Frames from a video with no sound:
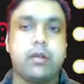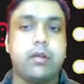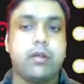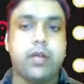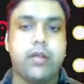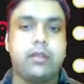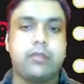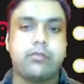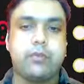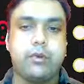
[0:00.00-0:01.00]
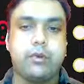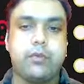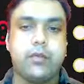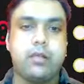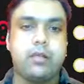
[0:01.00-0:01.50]
write this code
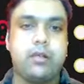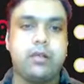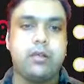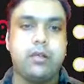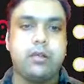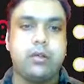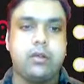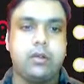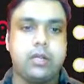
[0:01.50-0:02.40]
over there, or